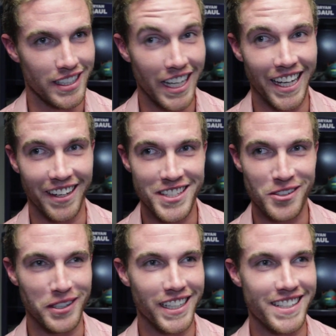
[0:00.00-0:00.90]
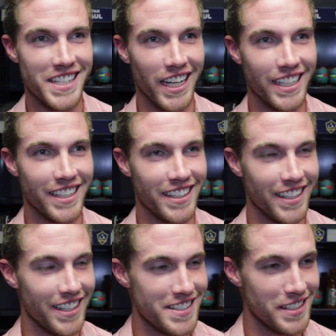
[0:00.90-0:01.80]
Yeah, I scored against Kenny in the
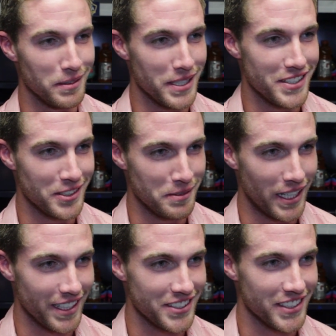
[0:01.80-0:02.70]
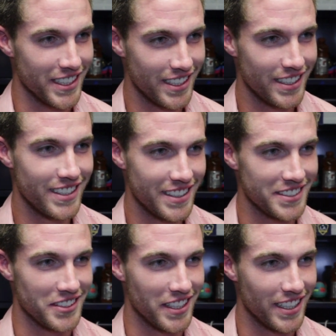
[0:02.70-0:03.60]
NCAA tournament, actually.
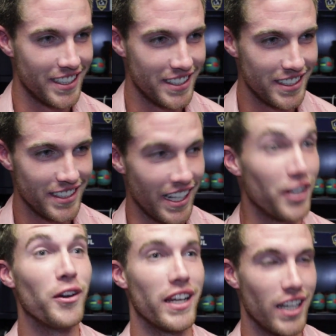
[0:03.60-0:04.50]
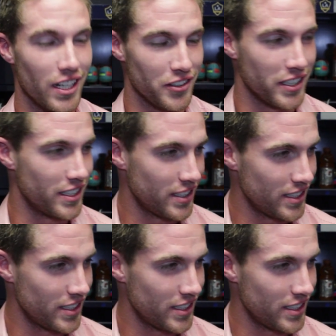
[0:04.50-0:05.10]
So, yeah. And Greg Cochran.